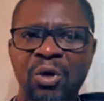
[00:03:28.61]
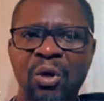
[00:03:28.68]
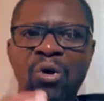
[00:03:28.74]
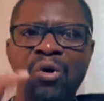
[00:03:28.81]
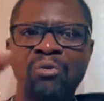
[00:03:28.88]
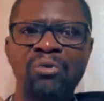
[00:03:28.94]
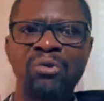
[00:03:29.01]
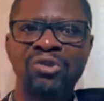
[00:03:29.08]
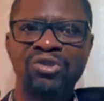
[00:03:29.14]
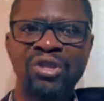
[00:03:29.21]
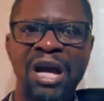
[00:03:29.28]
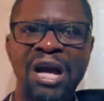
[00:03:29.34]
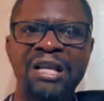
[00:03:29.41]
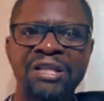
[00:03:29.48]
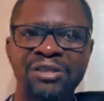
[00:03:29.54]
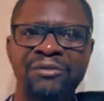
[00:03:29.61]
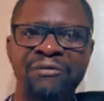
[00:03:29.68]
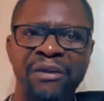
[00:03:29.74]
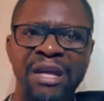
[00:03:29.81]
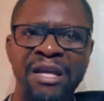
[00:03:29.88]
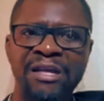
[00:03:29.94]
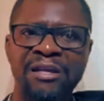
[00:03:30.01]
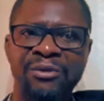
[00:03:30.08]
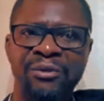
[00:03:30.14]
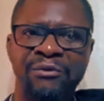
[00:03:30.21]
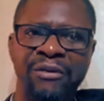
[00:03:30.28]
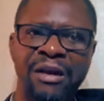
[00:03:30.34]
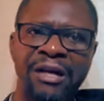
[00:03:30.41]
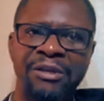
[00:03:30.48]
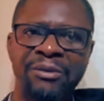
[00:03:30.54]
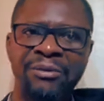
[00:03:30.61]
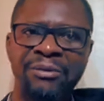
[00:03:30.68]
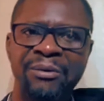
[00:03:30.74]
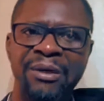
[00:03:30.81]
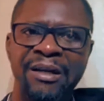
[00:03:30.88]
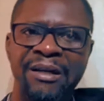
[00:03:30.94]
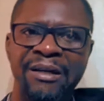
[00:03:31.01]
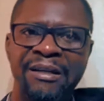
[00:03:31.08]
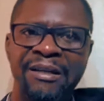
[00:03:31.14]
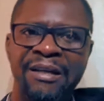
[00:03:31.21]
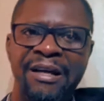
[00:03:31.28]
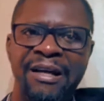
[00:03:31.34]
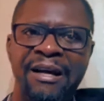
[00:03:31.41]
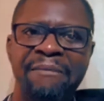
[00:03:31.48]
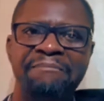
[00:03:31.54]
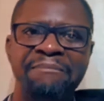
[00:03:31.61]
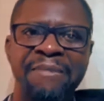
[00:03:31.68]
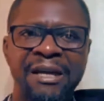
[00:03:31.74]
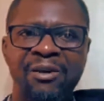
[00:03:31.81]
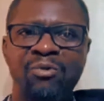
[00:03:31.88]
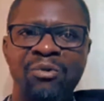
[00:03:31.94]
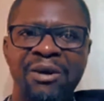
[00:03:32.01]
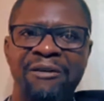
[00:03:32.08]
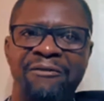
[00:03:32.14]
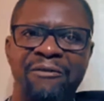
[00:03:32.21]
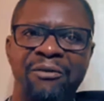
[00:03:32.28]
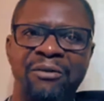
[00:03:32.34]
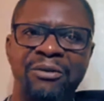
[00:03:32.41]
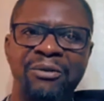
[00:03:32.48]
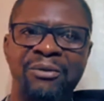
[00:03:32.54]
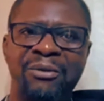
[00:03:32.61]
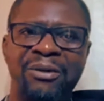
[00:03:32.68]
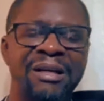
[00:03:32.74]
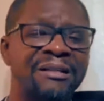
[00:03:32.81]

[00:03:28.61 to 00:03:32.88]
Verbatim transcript: God will shine his face over you and make way for you.